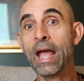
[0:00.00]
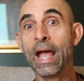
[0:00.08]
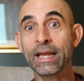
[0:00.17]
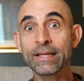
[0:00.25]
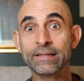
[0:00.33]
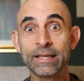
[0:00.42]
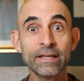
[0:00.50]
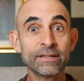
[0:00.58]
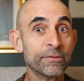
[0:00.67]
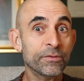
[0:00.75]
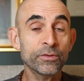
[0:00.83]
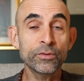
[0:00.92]
And he says,
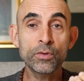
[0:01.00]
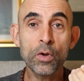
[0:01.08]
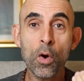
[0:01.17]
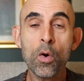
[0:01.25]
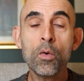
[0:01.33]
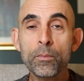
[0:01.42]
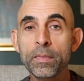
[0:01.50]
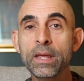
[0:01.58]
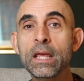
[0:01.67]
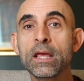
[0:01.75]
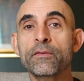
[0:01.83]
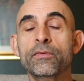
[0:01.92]
if you know
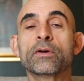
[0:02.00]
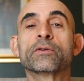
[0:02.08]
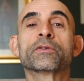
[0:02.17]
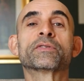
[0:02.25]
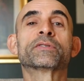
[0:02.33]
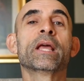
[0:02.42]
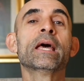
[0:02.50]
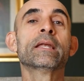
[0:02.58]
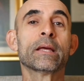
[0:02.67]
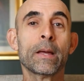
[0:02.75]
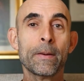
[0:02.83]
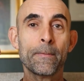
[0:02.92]
me, if you
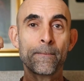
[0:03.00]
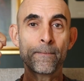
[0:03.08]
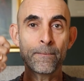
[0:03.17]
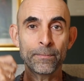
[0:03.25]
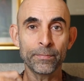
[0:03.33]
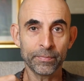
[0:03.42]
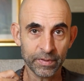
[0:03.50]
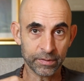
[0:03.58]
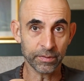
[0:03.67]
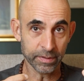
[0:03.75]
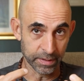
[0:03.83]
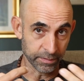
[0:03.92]
understand,
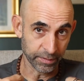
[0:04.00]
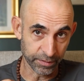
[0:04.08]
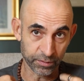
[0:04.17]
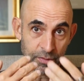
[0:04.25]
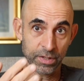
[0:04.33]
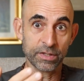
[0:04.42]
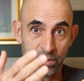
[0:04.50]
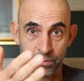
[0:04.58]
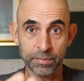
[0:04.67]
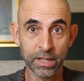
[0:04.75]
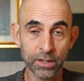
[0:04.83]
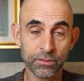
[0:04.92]
because Krishna is
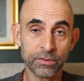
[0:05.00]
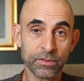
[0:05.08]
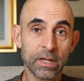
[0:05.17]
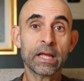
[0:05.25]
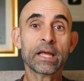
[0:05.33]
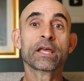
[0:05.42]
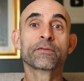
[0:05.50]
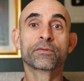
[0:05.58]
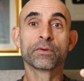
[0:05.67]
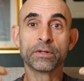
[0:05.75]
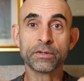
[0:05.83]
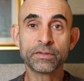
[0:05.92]
speaking to Arjuna, if
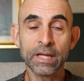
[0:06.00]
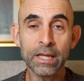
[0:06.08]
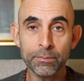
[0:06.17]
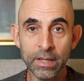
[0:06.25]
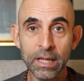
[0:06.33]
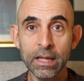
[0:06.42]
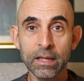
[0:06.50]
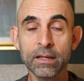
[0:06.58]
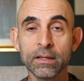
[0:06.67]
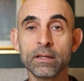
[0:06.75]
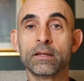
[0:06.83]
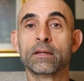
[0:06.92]
you understand me,